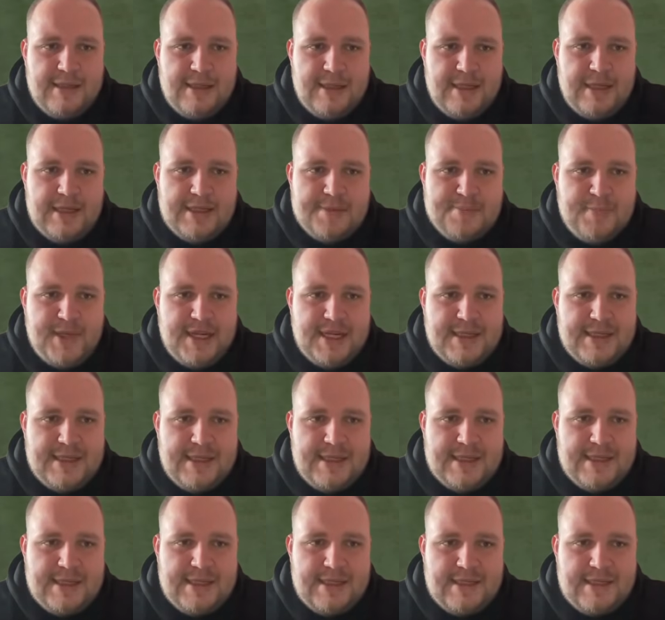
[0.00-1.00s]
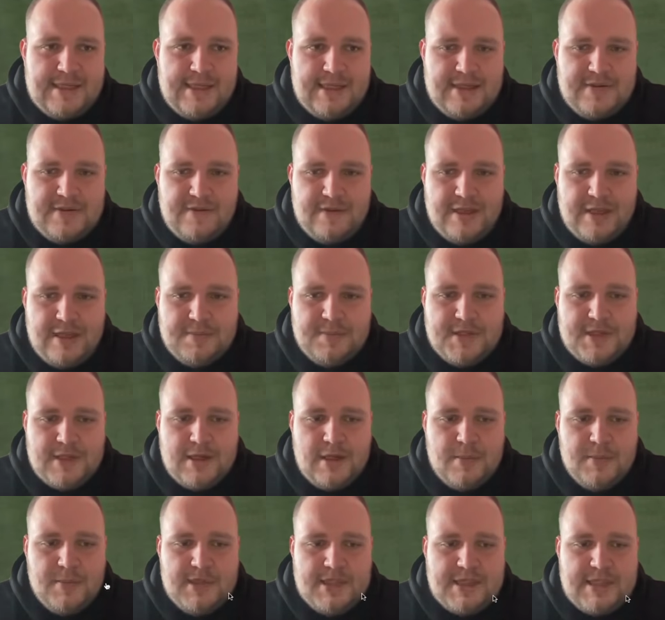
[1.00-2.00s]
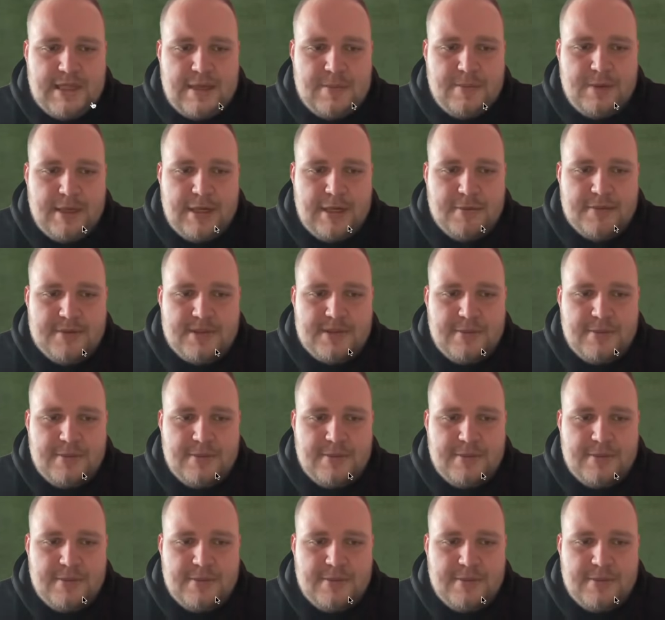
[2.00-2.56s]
It's big distances for them to come and step out.